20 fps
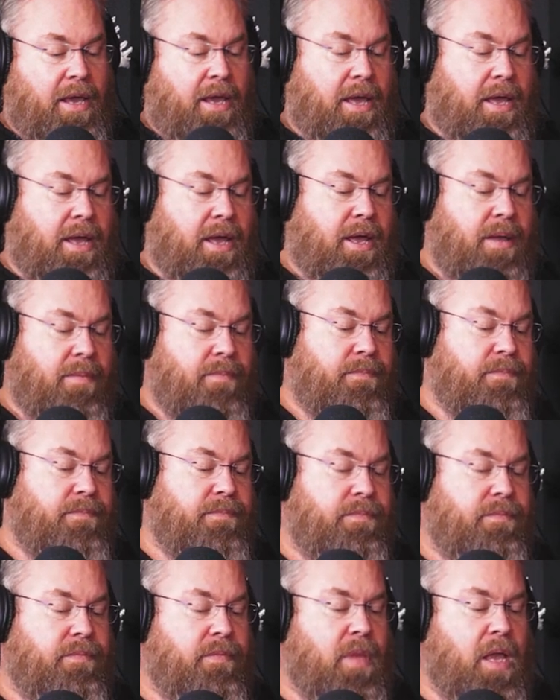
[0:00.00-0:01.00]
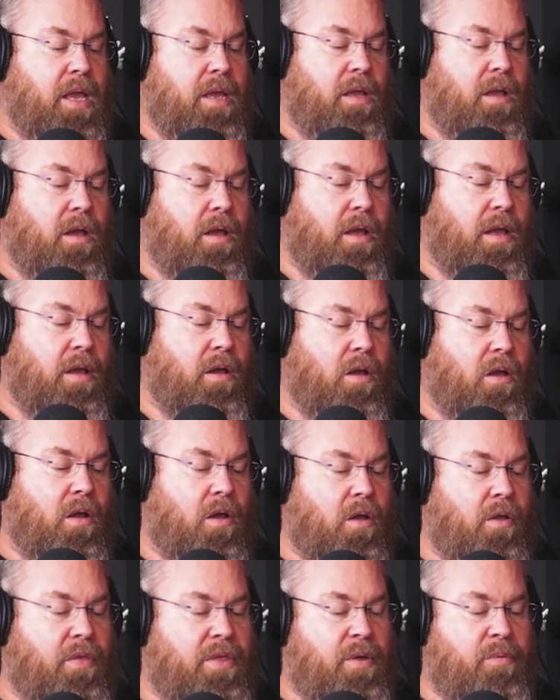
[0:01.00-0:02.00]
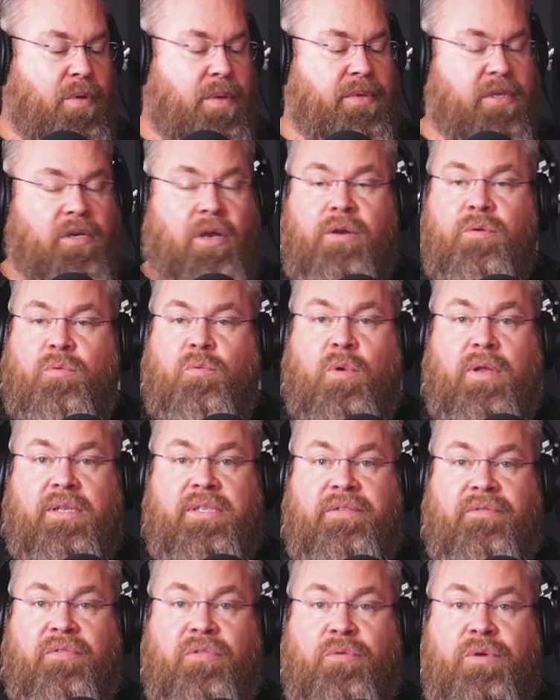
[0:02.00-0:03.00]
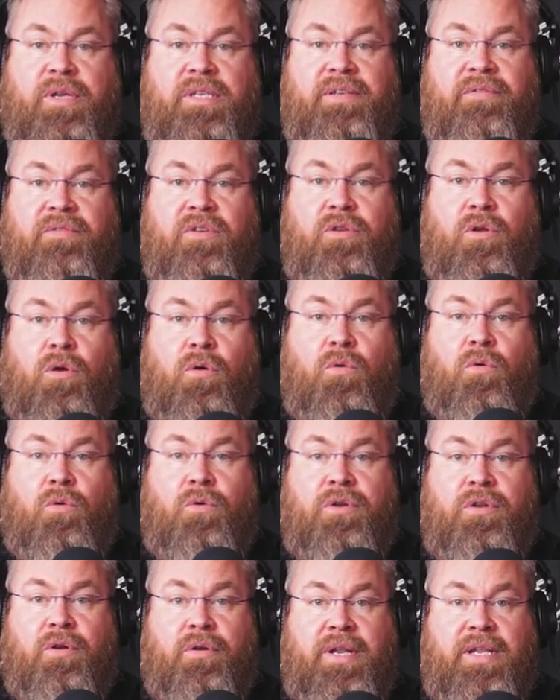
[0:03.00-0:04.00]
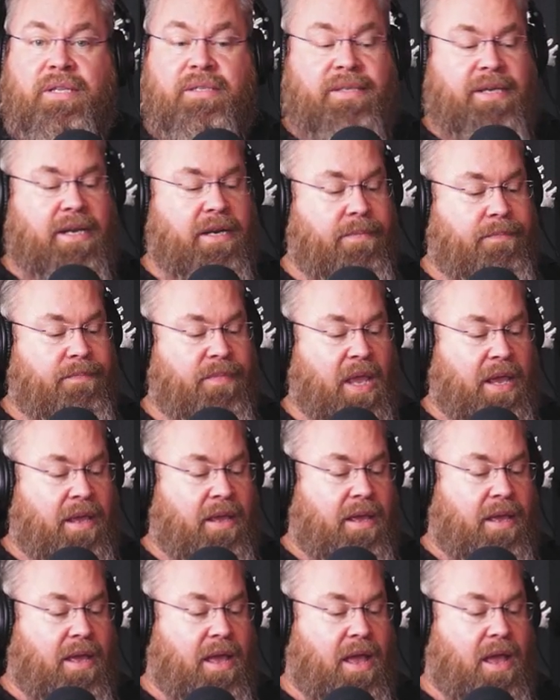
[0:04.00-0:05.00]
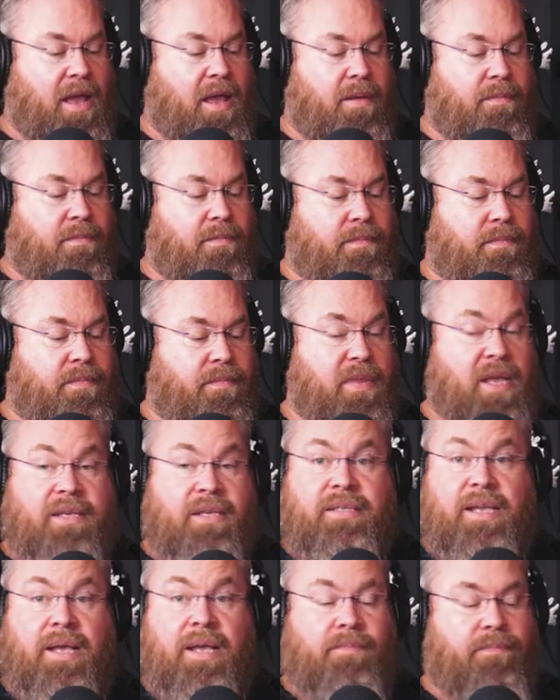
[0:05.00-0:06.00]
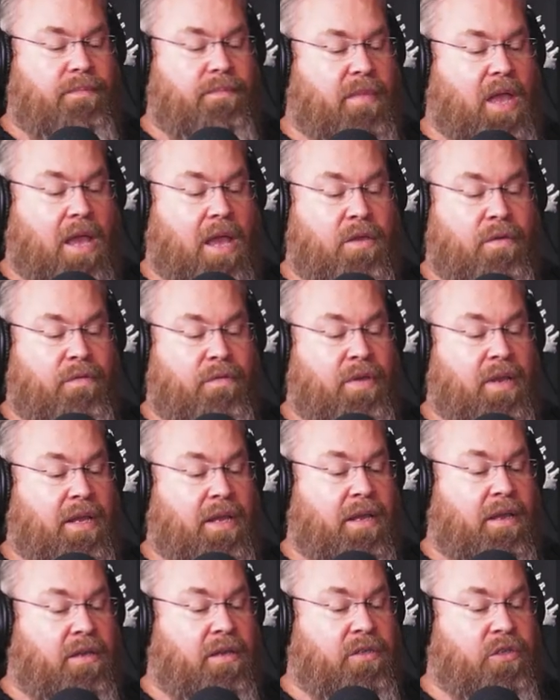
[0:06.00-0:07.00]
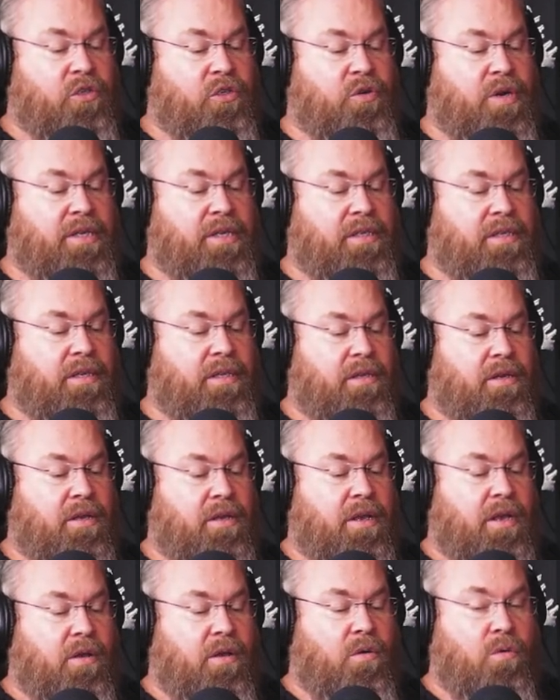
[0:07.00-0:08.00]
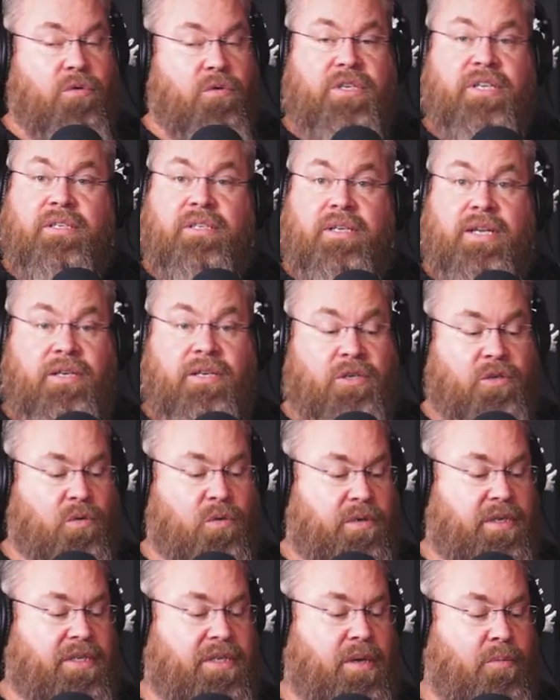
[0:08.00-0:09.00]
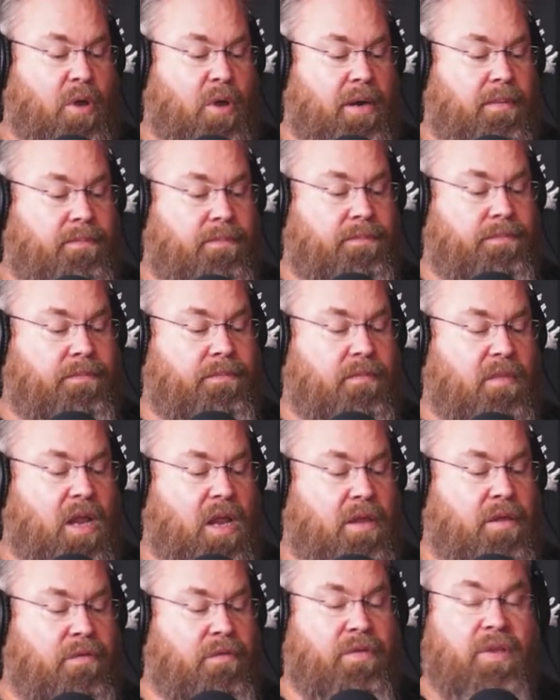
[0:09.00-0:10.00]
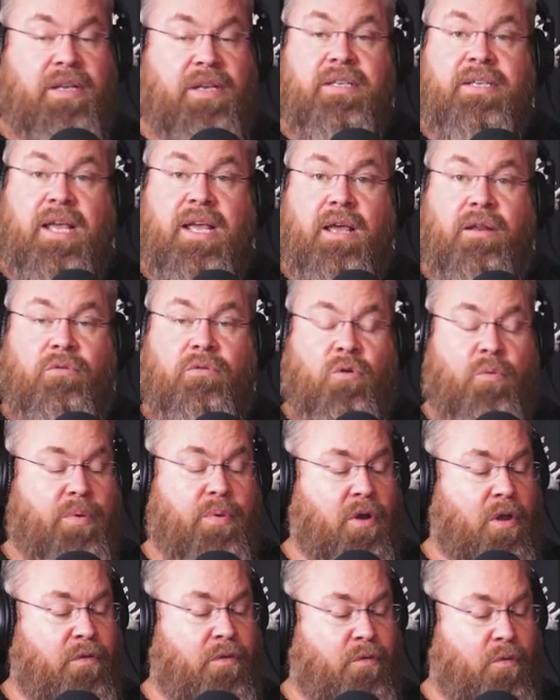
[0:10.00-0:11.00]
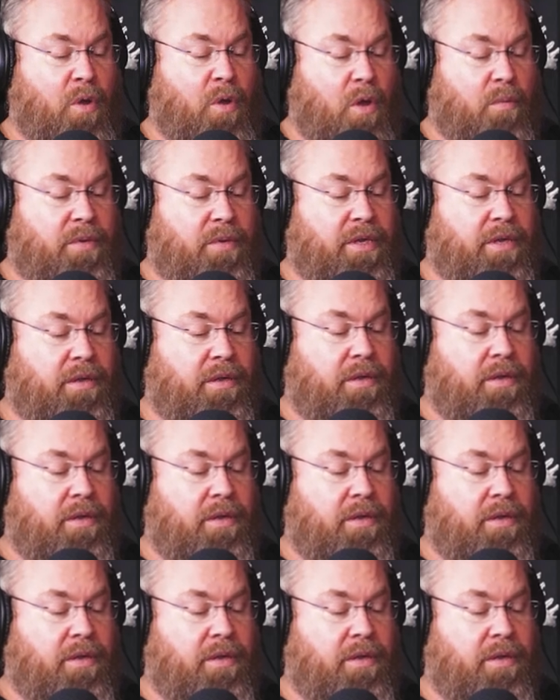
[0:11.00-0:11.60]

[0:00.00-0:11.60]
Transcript: Um, on their website, 1737.org.nz, um, they say, Are you feeling stressed or just need to talk to someone? Are you feeling down or a bit overwhelmed?